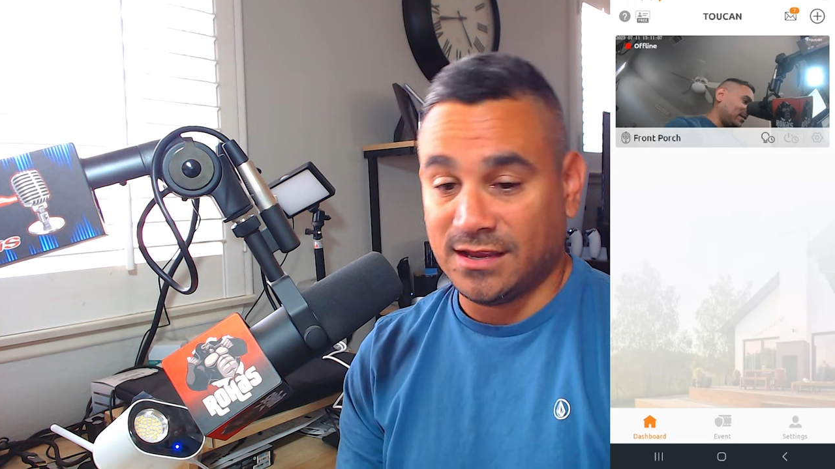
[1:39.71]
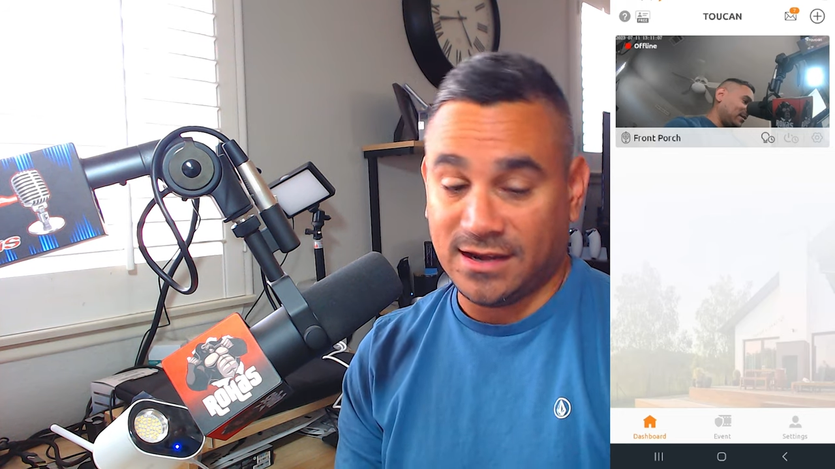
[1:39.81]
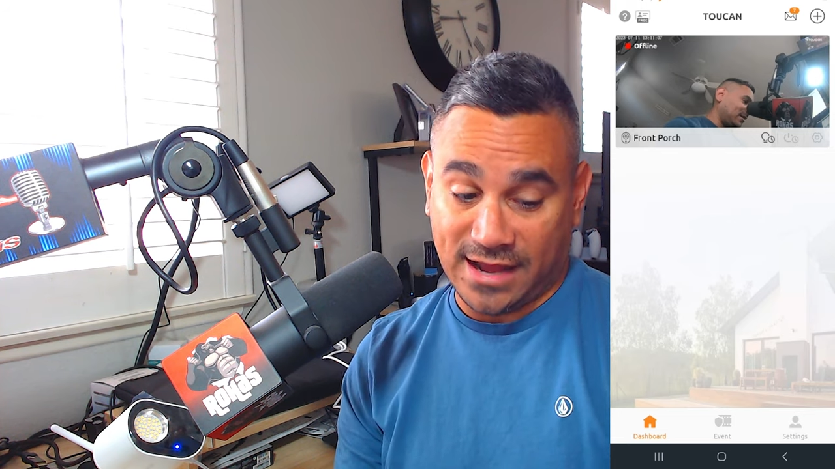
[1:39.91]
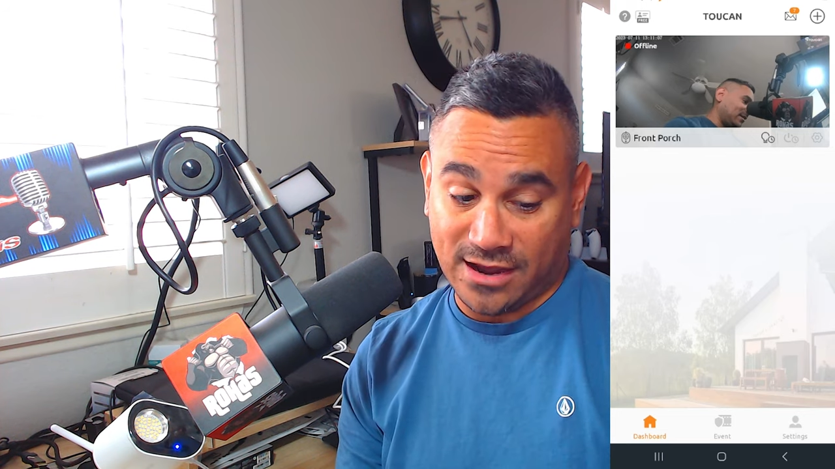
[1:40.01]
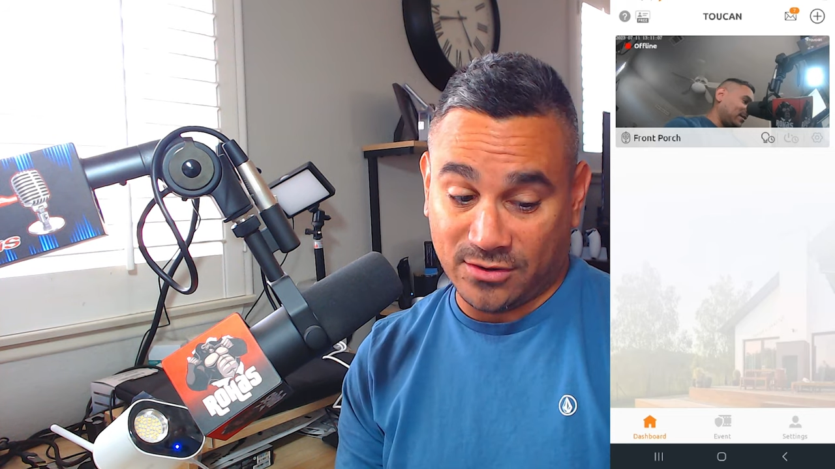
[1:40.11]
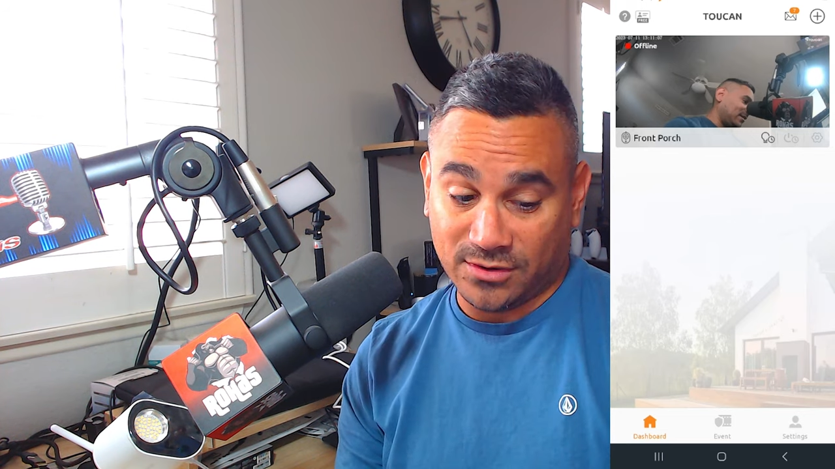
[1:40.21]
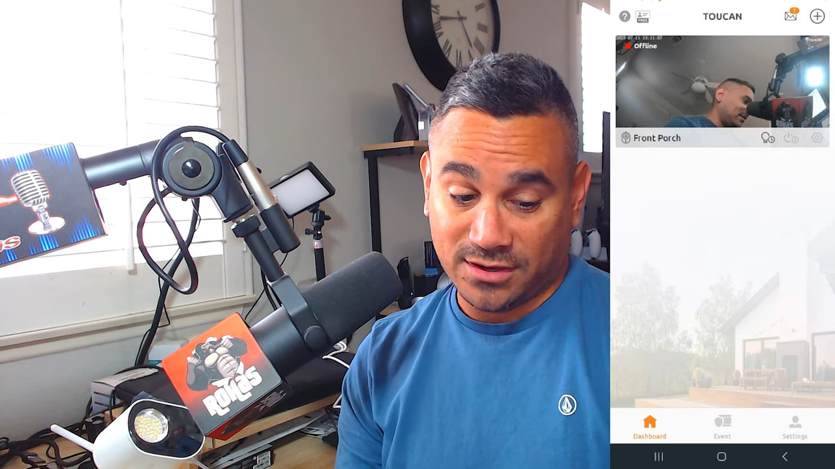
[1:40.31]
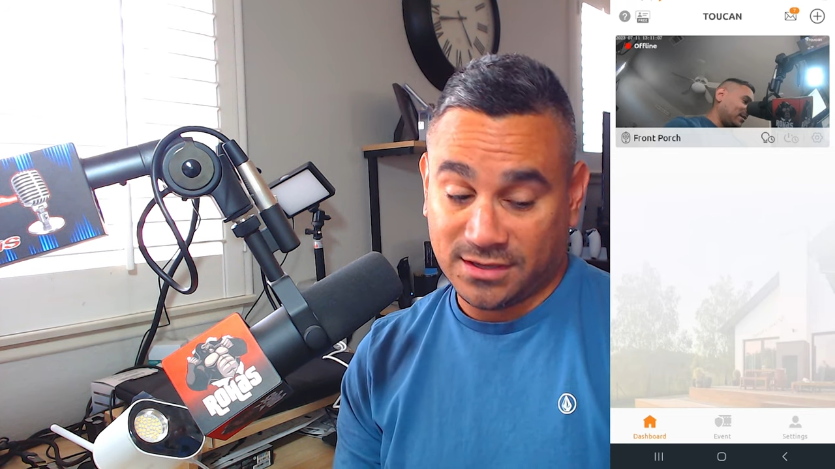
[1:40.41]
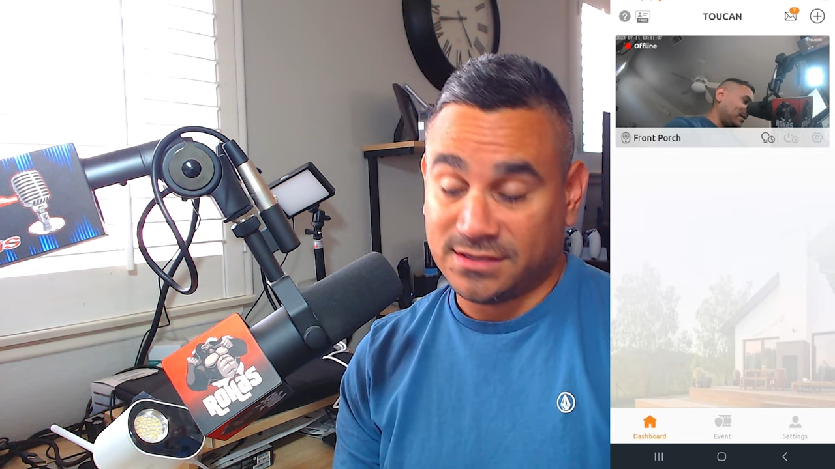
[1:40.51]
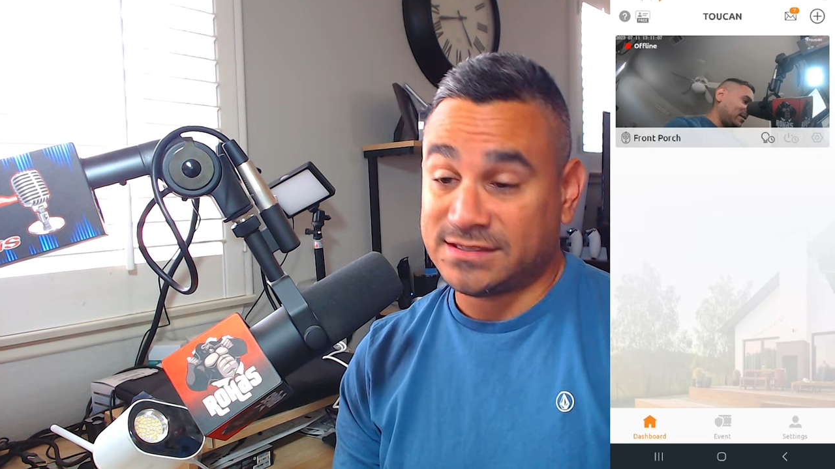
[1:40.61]
Now,
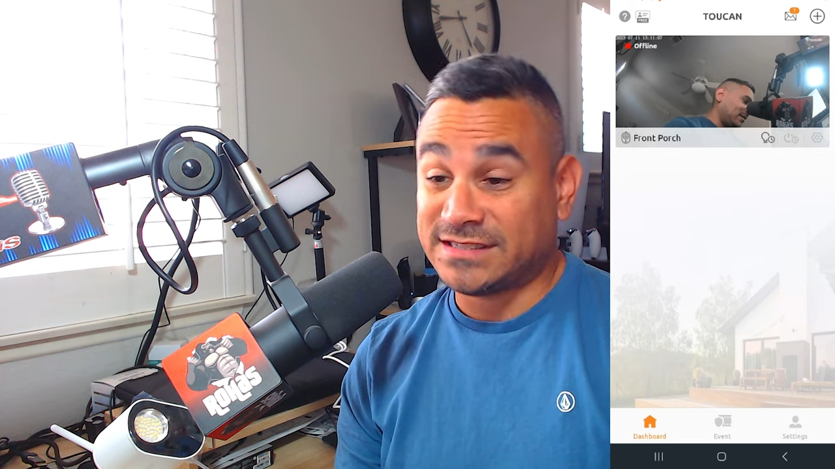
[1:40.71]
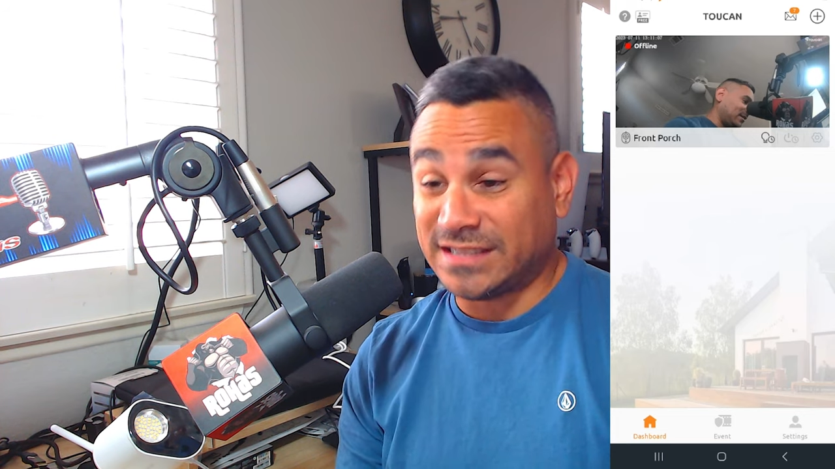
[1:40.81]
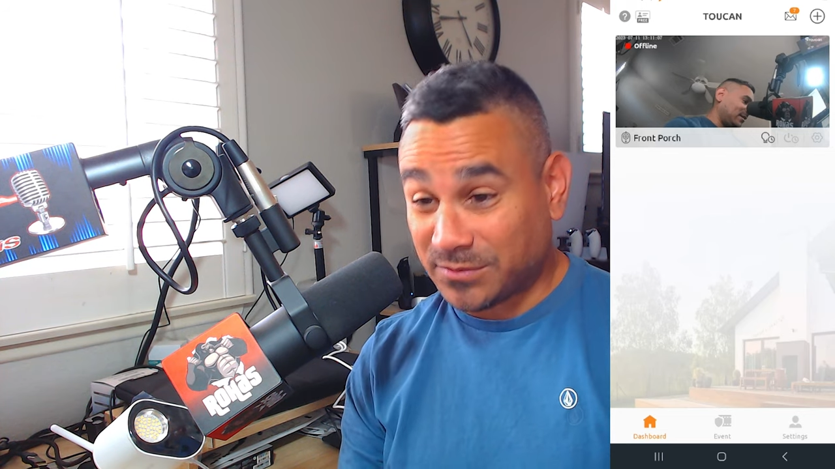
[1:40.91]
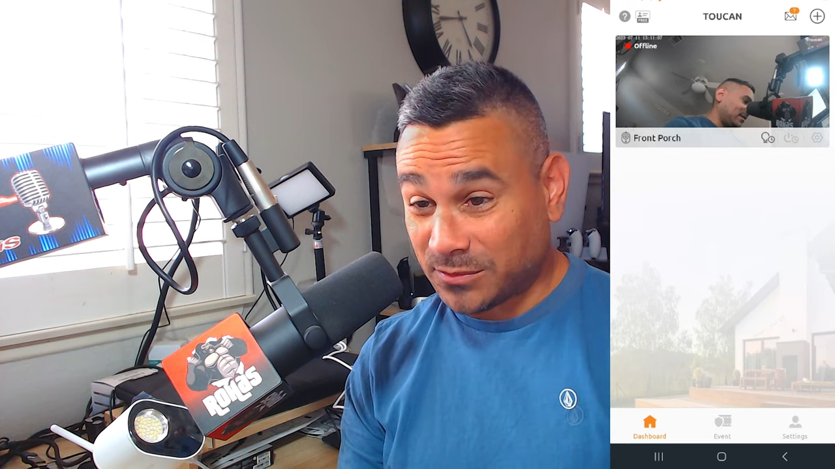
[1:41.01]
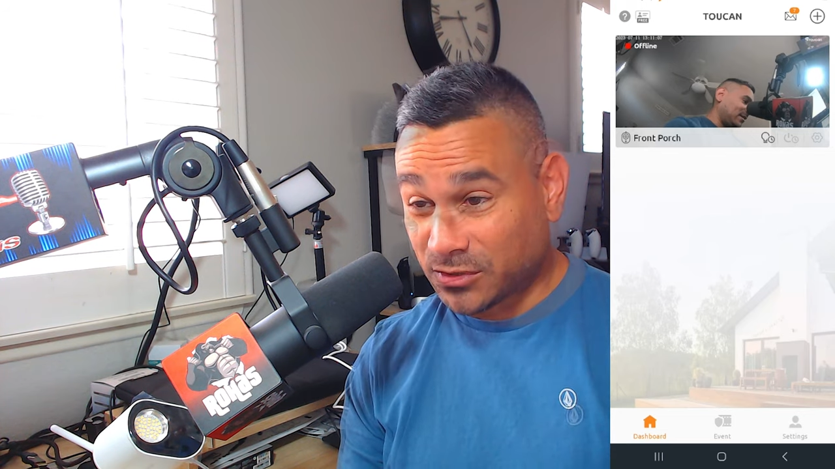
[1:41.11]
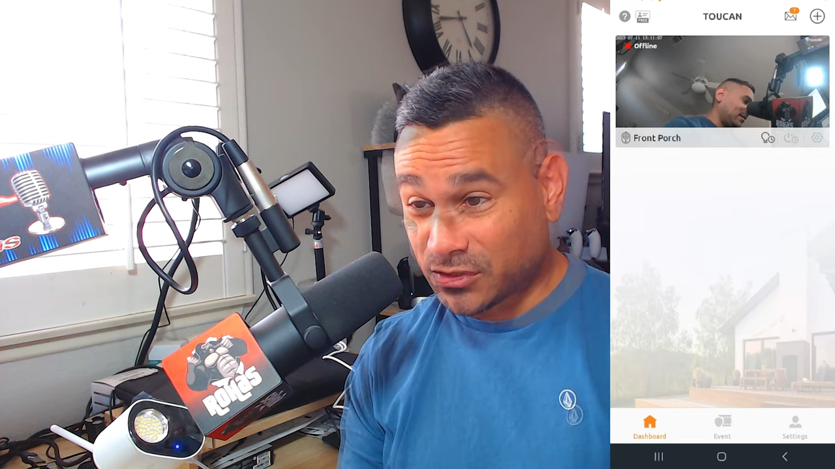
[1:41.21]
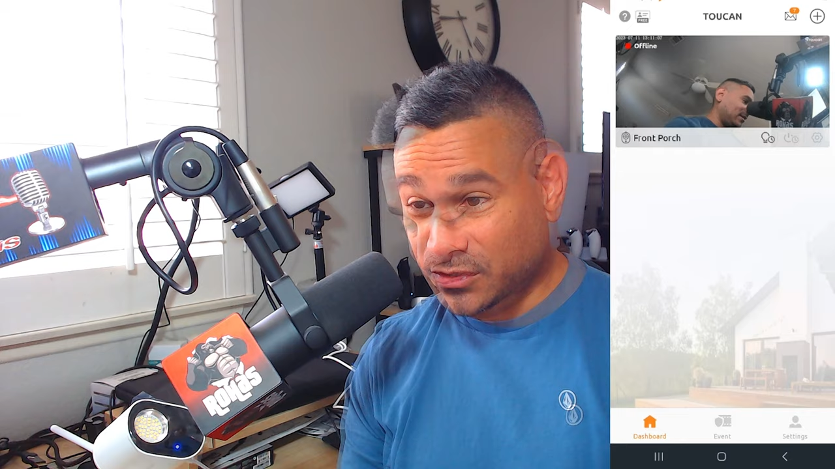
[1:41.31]
step number